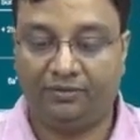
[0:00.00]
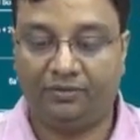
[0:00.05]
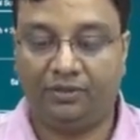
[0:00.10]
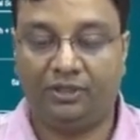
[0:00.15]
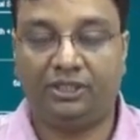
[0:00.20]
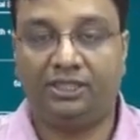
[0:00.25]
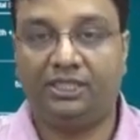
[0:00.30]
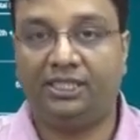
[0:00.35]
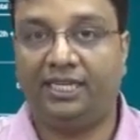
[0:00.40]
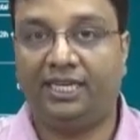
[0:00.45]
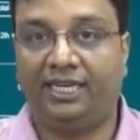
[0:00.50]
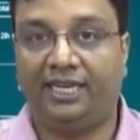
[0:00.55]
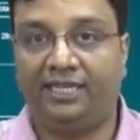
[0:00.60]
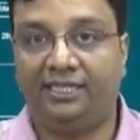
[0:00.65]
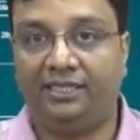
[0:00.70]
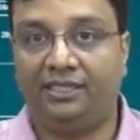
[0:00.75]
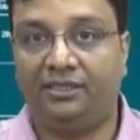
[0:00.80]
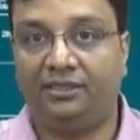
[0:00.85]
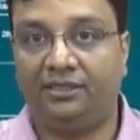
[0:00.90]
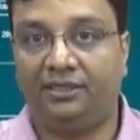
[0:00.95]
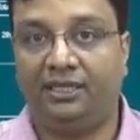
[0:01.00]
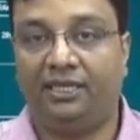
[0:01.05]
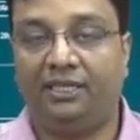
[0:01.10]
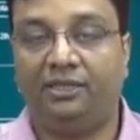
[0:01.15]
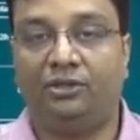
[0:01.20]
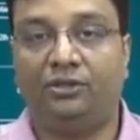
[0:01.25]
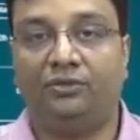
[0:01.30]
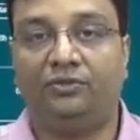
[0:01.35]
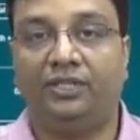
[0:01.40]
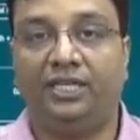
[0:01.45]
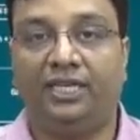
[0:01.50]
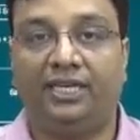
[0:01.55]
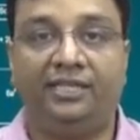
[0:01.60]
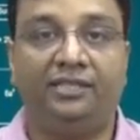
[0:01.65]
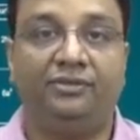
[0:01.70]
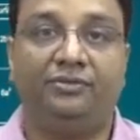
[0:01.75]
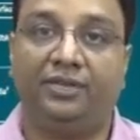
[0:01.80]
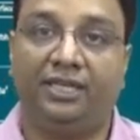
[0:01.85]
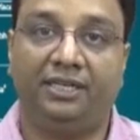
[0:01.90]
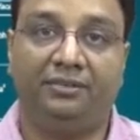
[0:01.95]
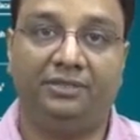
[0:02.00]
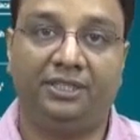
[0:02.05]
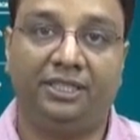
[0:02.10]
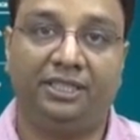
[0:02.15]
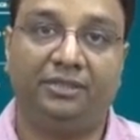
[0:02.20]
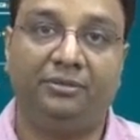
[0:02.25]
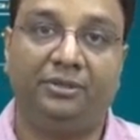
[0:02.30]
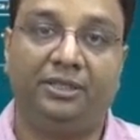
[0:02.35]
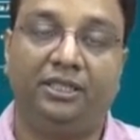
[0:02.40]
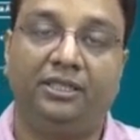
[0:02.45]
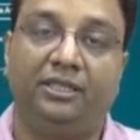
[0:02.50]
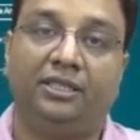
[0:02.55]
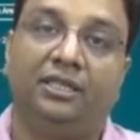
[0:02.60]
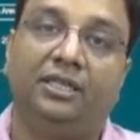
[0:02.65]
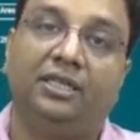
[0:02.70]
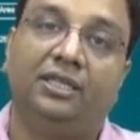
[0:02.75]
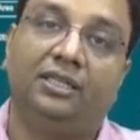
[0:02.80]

What is the edge length of the edge? 5 centimeter.